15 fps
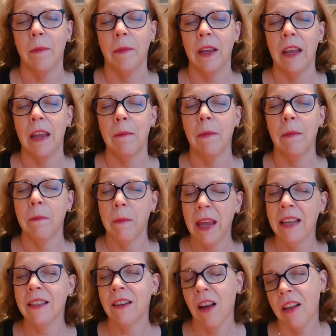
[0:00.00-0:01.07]
it
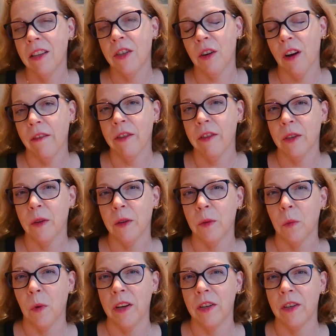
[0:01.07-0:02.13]
makes consular officers
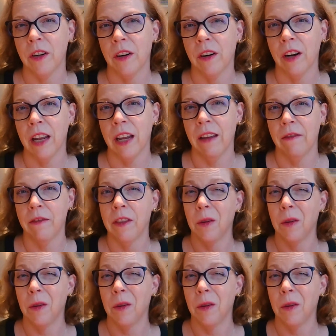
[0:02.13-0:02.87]
wonder if